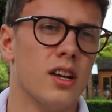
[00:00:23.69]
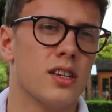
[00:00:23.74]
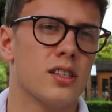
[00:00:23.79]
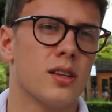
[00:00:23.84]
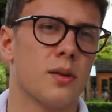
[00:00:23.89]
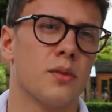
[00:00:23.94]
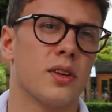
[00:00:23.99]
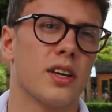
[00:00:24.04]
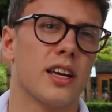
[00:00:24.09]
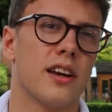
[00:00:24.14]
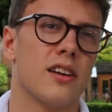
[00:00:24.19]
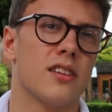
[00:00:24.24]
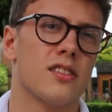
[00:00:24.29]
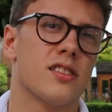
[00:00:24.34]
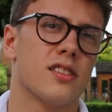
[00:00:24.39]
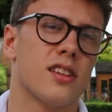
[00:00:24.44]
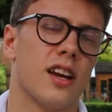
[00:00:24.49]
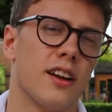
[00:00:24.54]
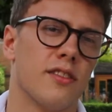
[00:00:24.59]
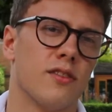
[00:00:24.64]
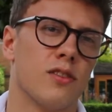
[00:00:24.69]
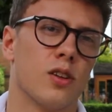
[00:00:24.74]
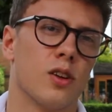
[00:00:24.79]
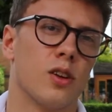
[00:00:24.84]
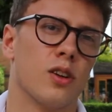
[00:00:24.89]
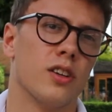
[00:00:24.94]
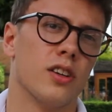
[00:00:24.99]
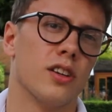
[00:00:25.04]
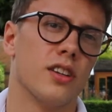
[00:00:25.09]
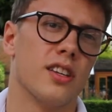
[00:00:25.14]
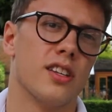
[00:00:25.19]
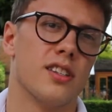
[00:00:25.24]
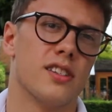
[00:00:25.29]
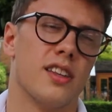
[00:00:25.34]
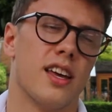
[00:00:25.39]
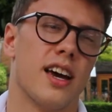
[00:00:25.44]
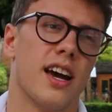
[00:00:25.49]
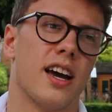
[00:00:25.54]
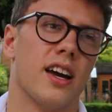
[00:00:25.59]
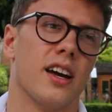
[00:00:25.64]
Something else I've learned is
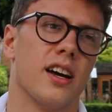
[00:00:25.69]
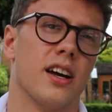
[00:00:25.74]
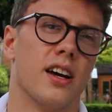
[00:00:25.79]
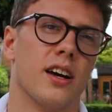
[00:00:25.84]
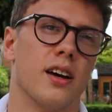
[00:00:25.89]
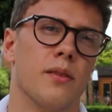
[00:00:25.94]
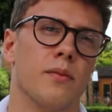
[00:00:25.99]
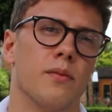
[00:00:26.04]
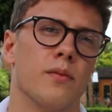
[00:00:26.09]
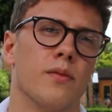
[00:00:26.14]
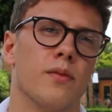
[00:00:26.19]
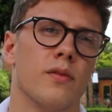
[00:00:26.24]
that a